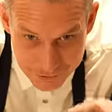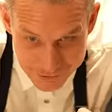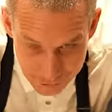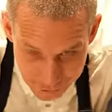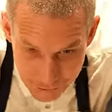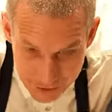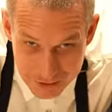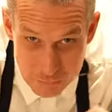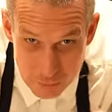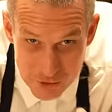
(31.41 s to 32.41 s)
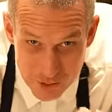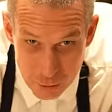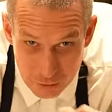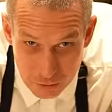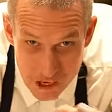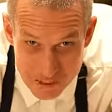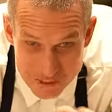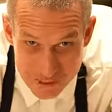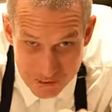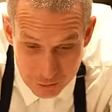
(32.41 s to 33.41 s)
Now turn the temperature right
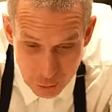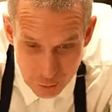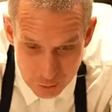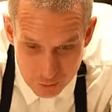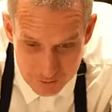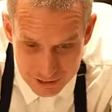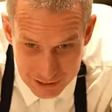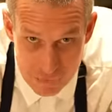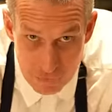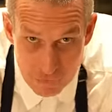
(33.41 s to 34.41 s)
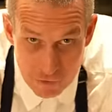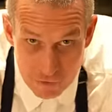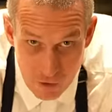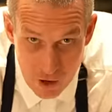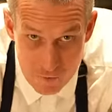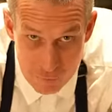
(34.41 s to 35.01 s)
down low. You're gonna leave it for five